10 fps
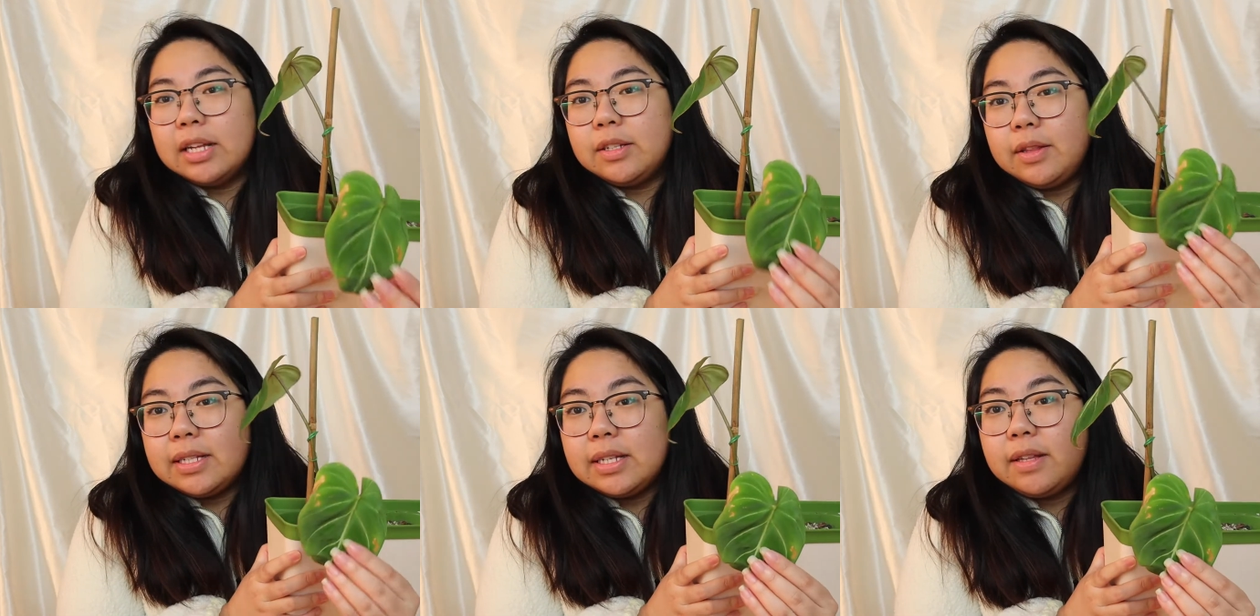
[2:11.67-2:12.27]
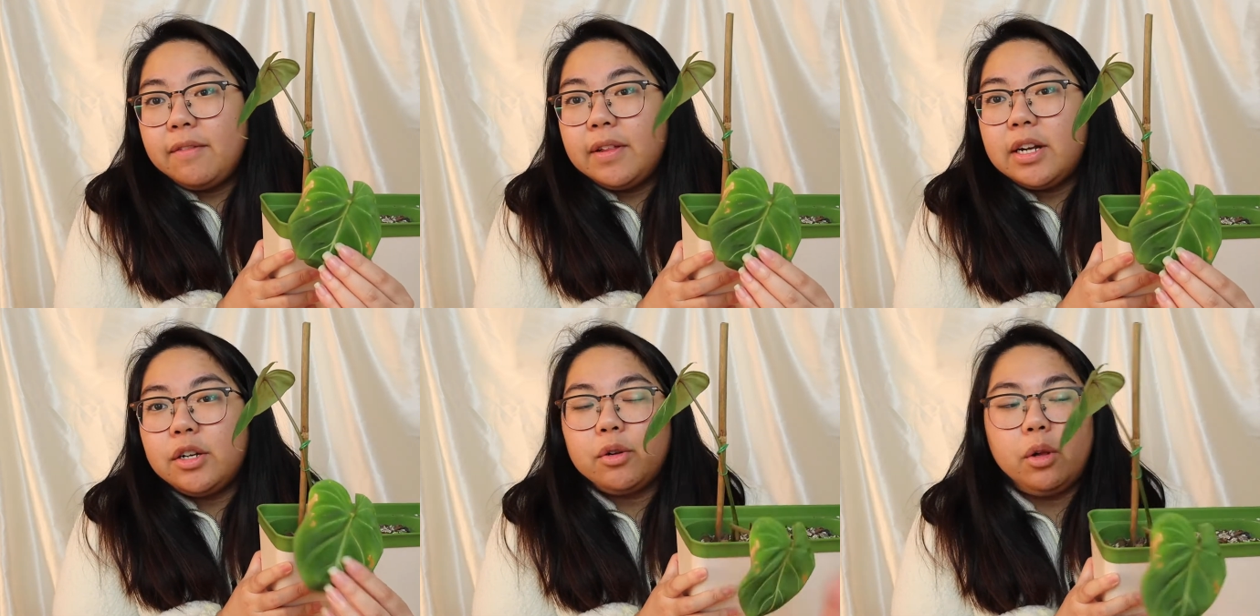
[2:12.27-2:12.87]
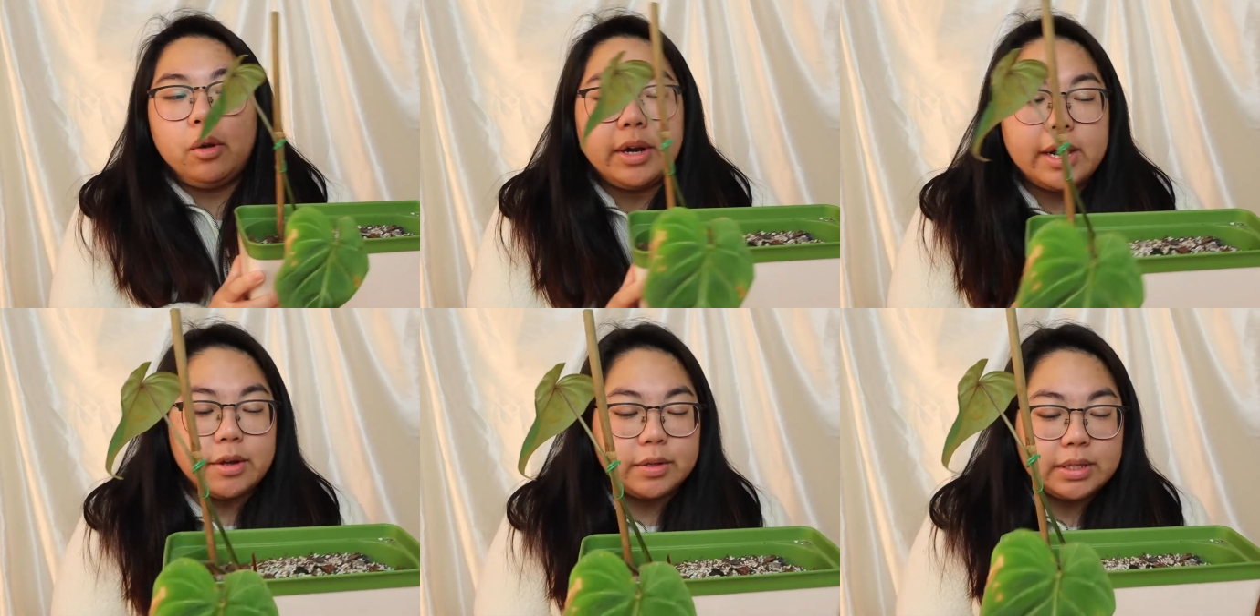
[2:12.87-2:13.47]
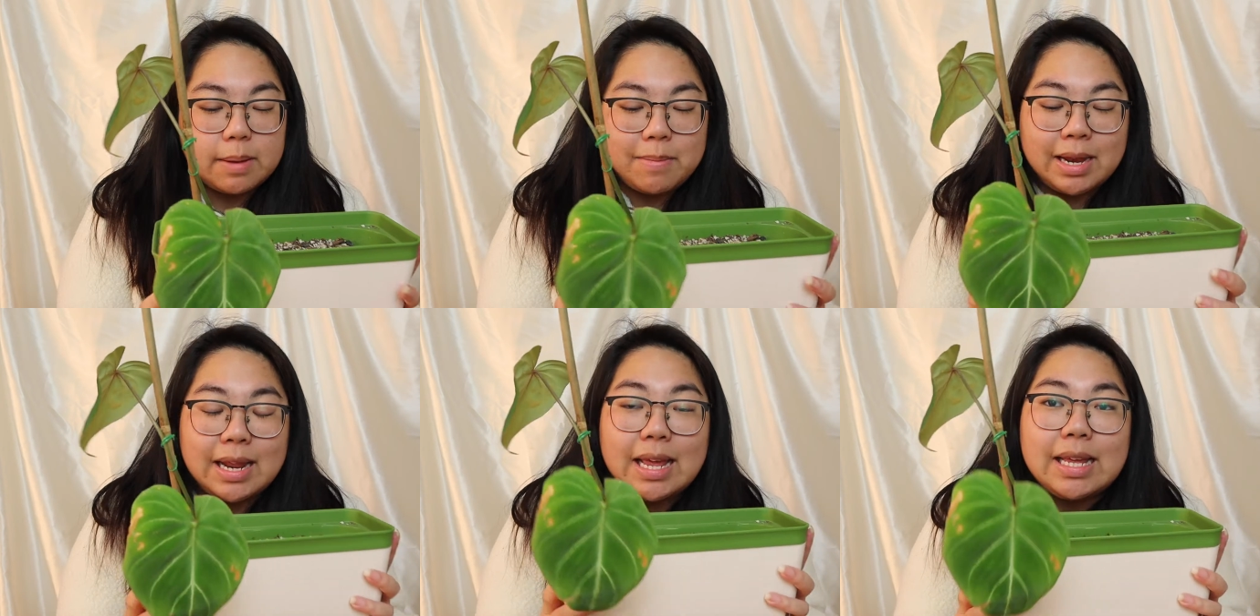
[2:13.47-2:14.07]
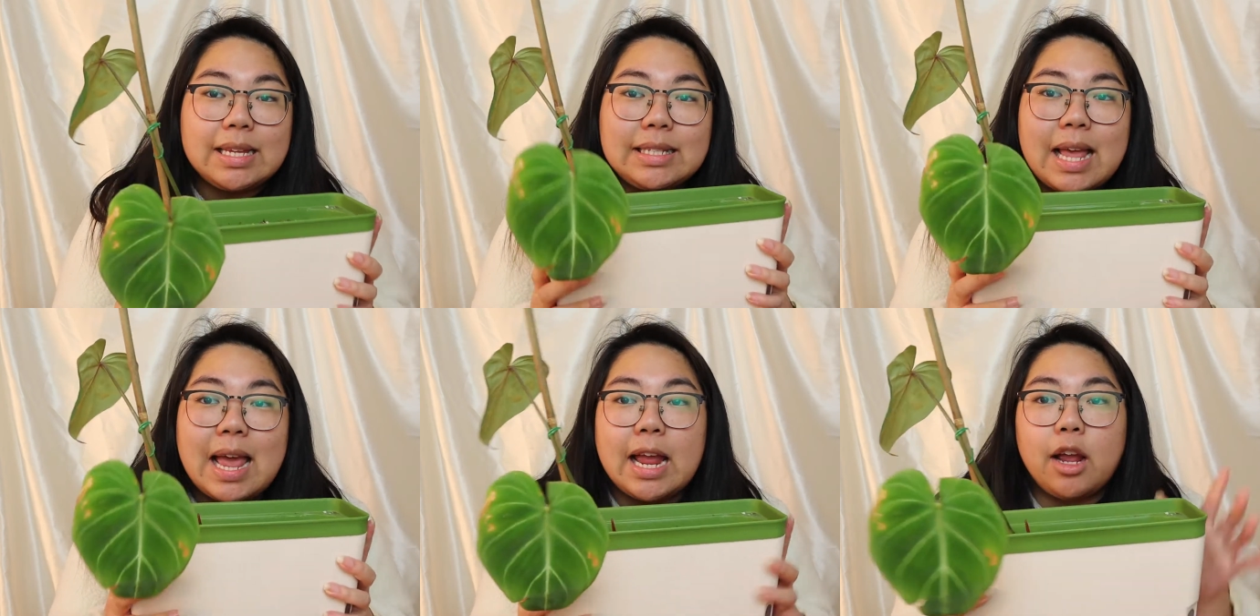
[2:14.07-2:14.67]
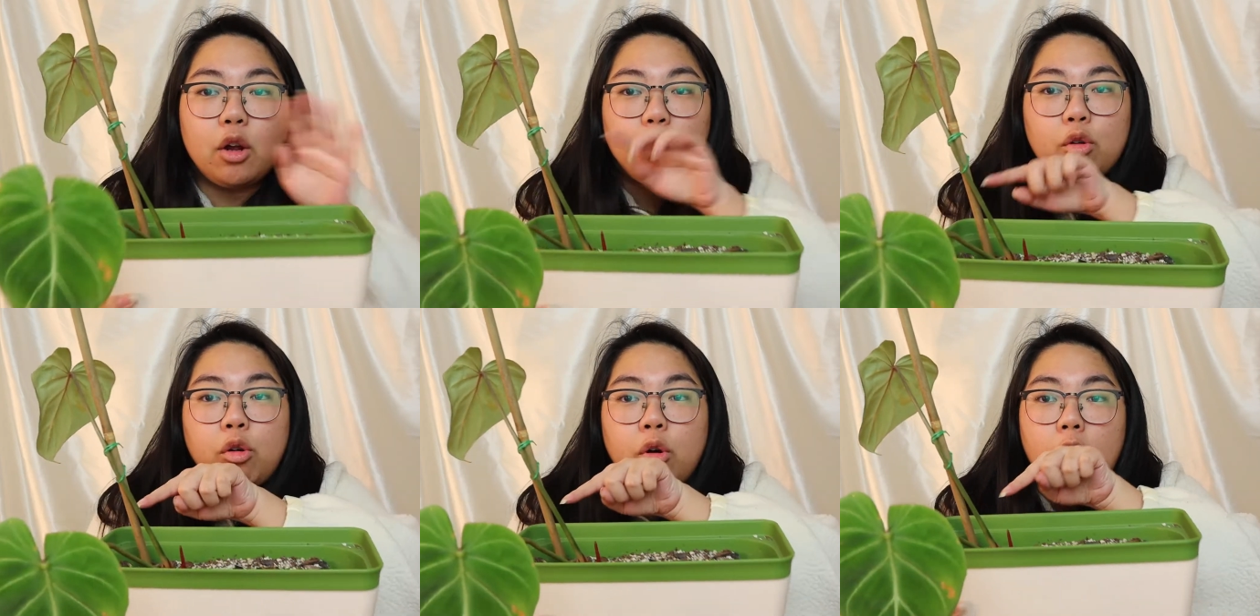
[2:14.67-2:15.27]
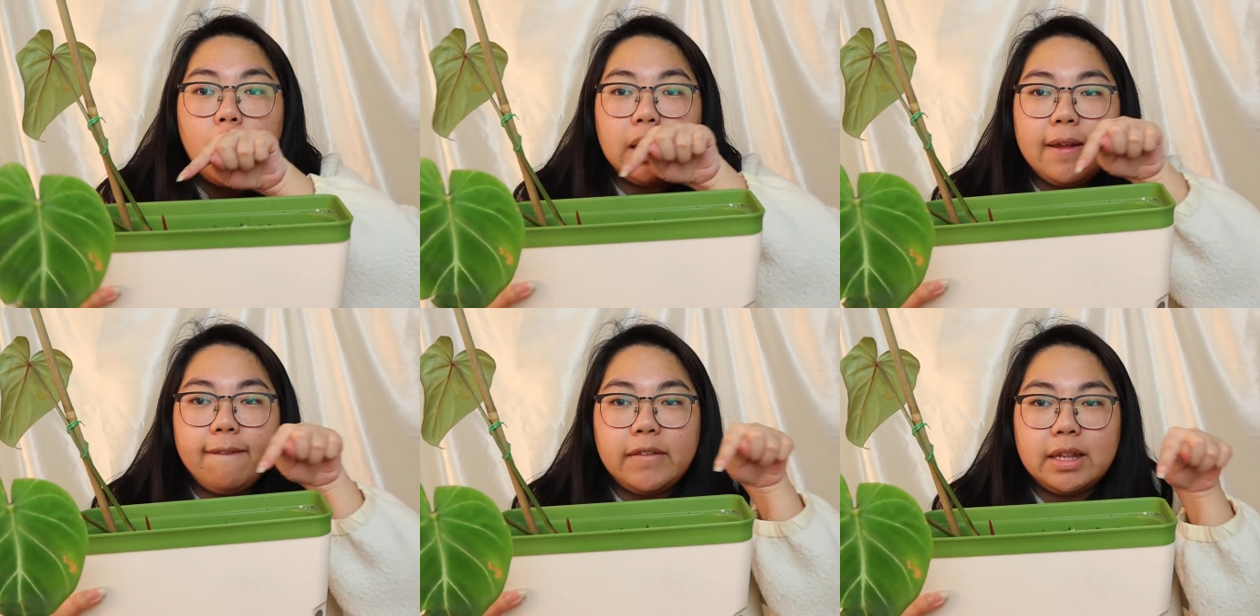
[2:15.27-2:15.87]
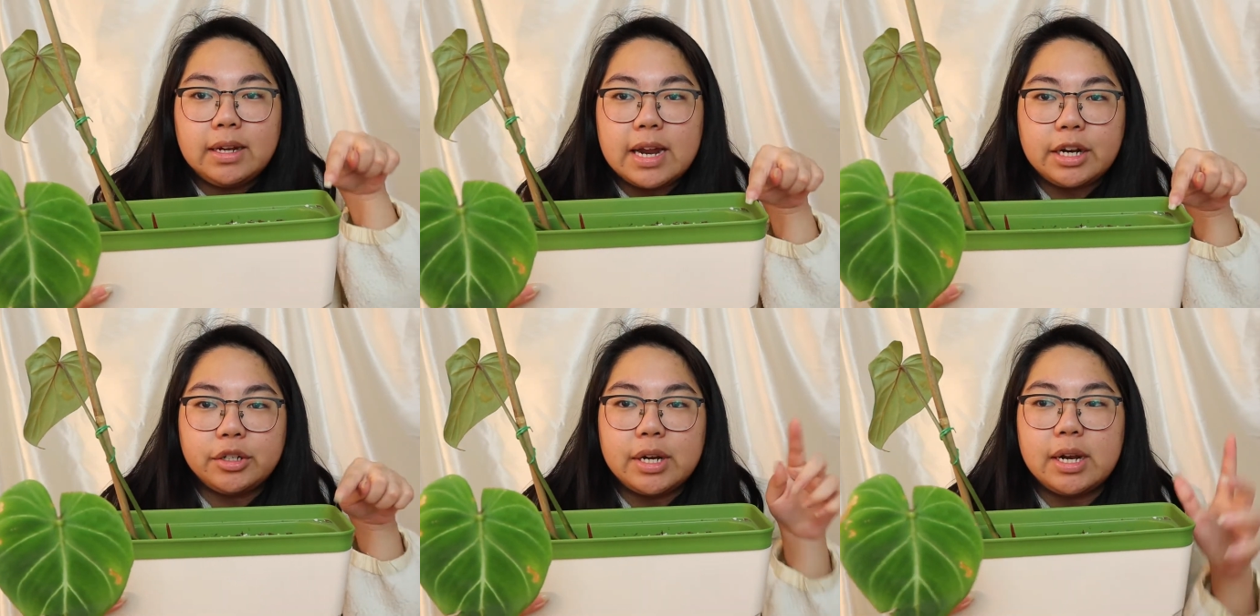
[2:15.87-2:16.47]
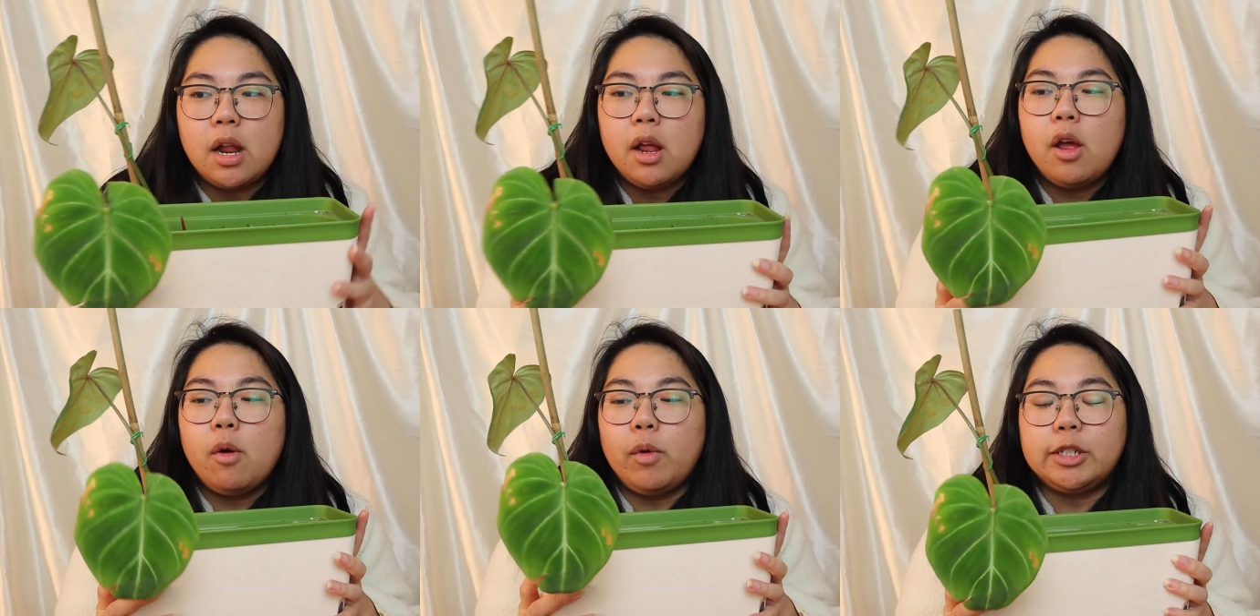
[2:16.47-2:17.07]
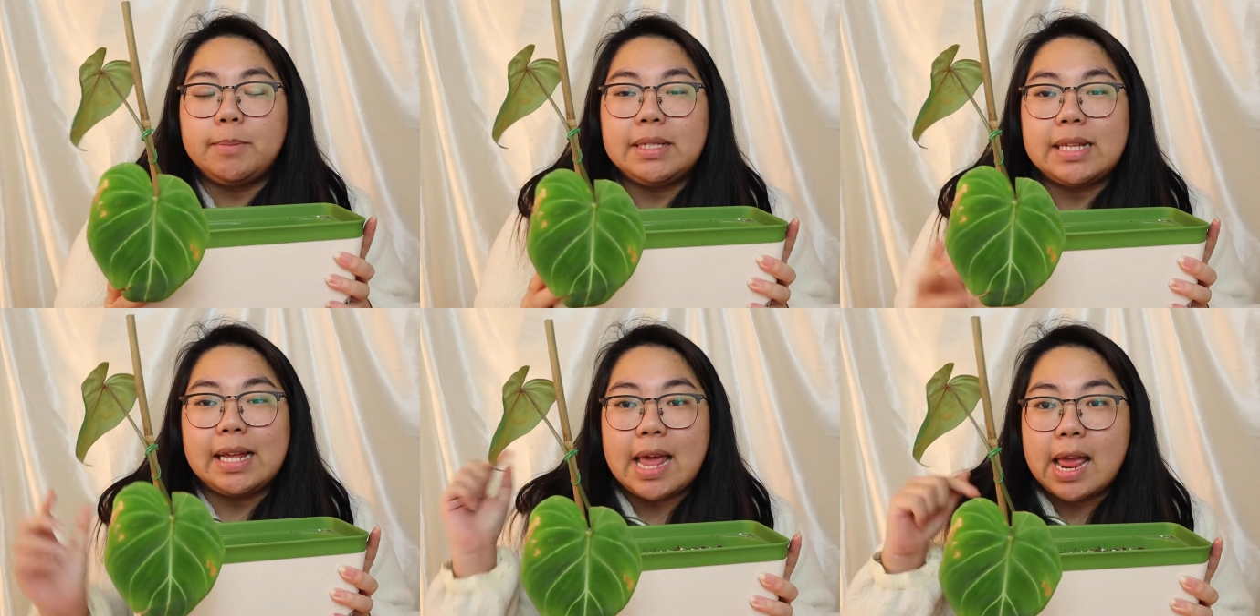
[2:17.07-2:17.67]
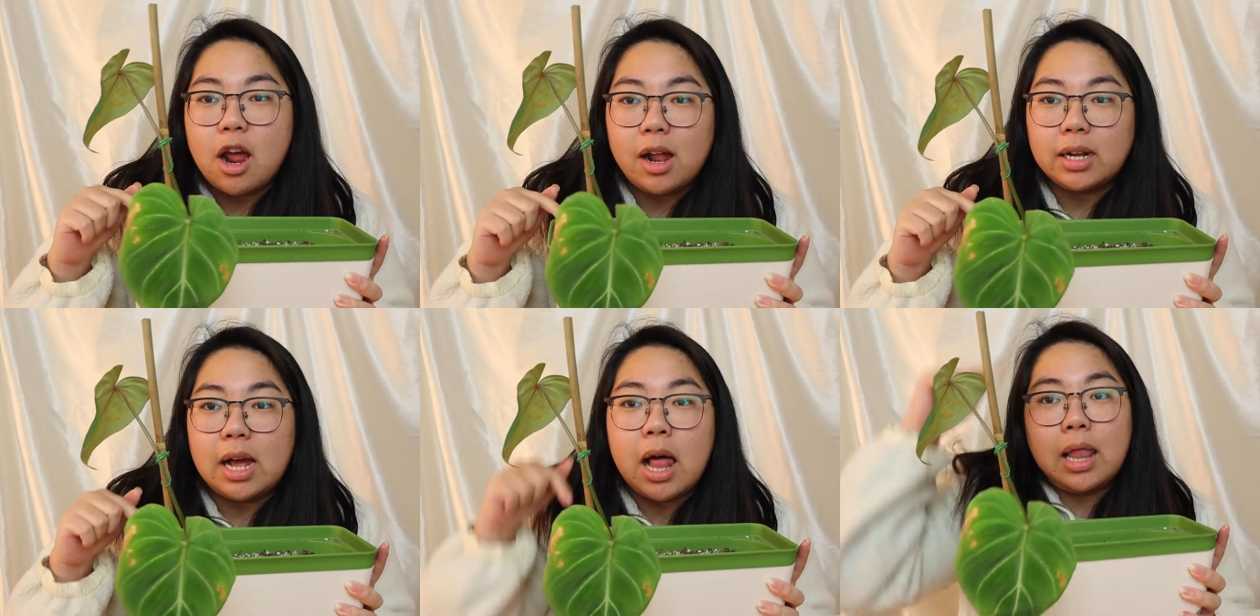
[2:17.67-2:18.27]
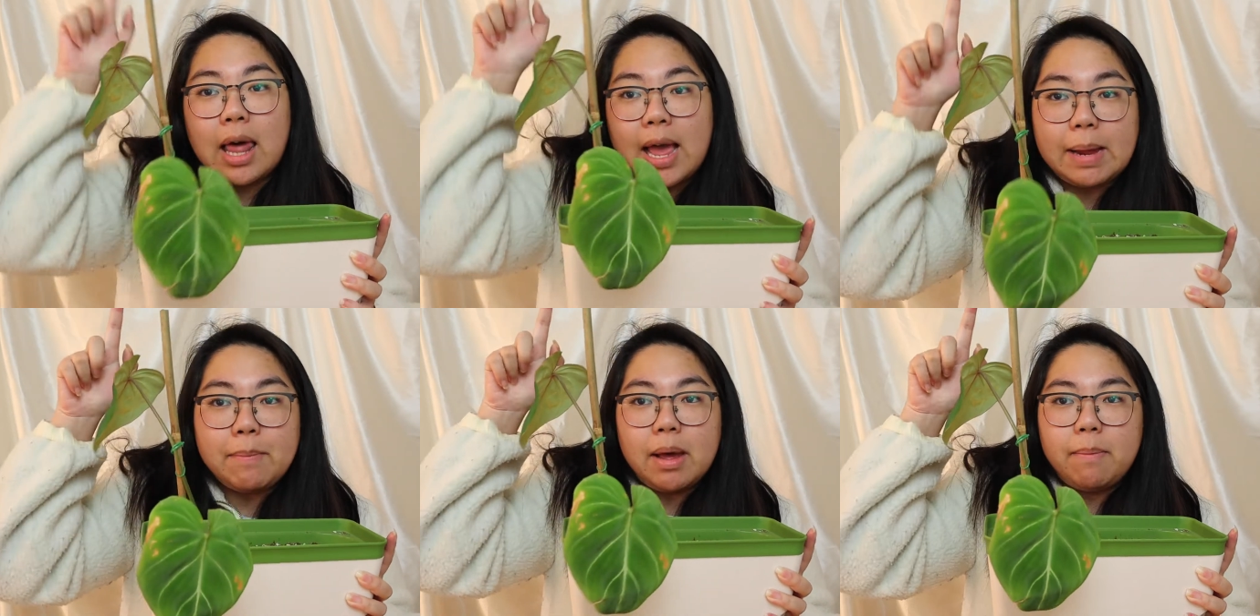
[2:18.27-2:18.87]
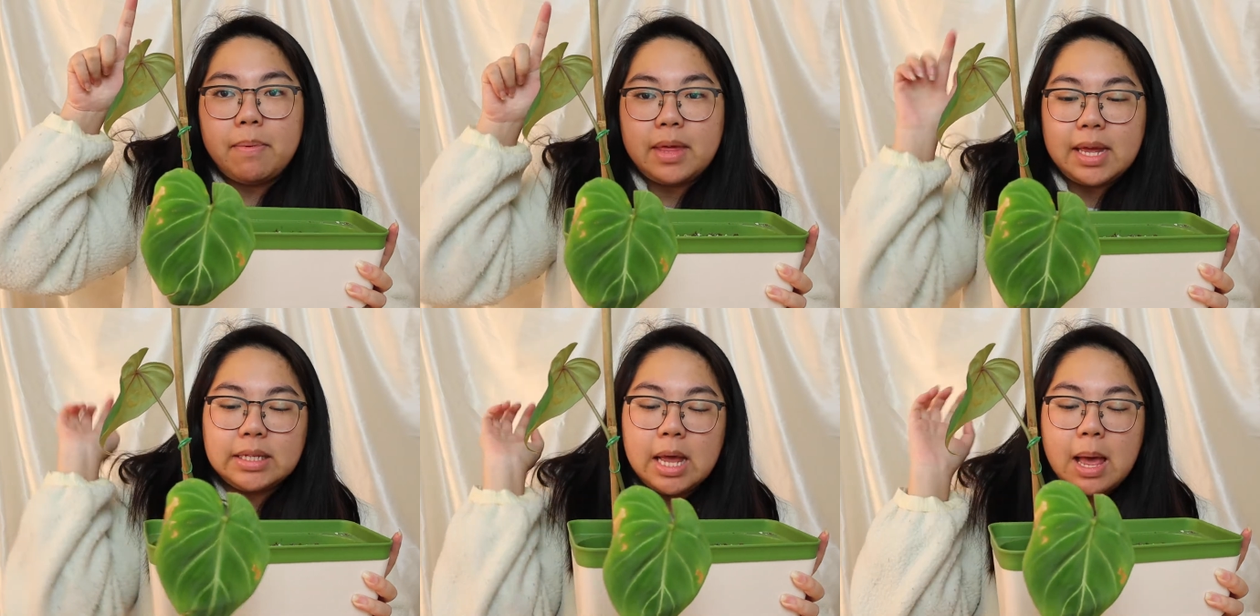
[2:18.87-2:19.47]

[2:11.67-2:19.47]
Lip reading: So this is the Philodendron Gloriosum. It is a crawling philodendron, which means it cannot climb up things,